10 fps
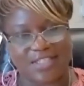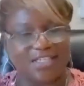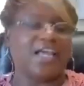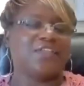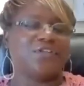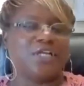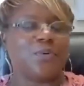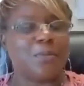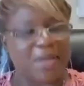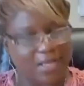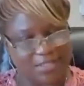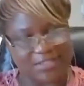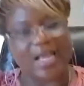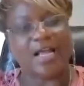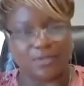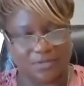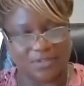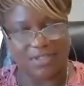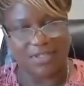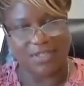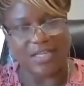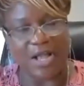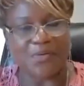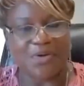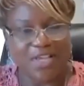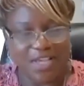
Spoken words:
together they will balance out. Now,